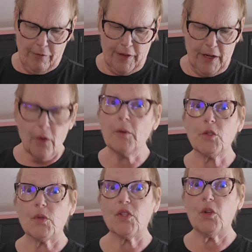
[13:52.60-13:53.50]
video,
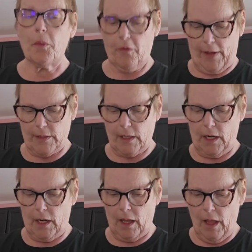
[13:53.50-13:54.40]
which was super
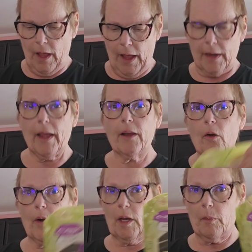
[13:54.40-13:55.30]
fascinating, and I had
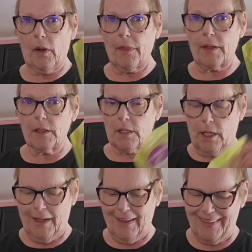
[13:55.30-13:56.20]
already bought
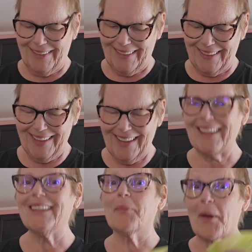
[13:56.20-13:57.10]
this.
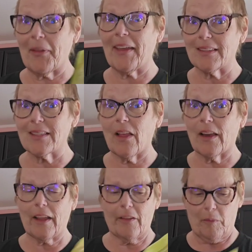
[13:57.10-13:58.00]
And it probably has a
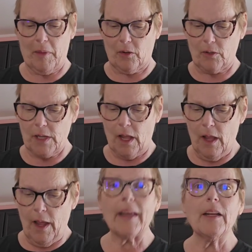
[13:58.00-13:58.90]
lot of heavy metals.
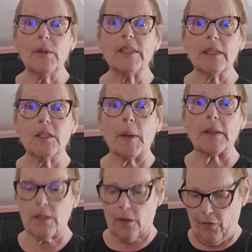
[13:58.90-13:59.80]
And it was
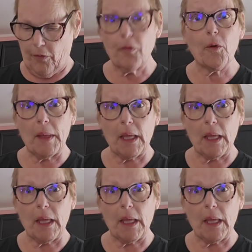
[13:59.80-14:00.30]
expensive for